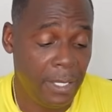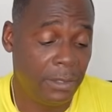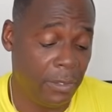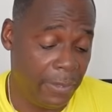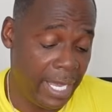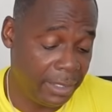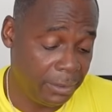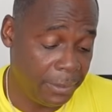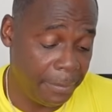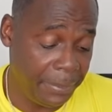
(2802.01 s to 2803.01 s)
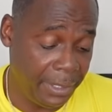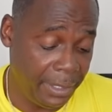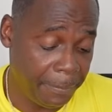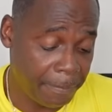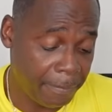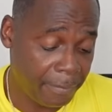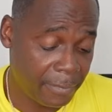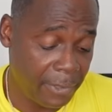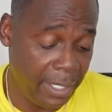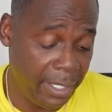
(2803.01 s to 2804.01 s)
So that's gonna be
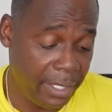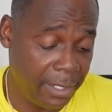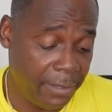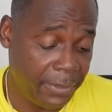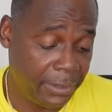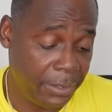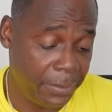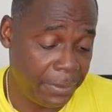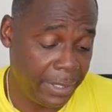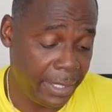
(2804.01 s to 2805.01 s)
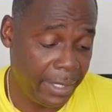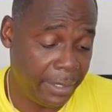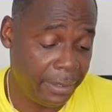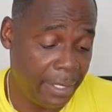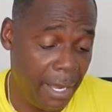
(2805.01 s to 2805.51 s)
the end of this Q&A.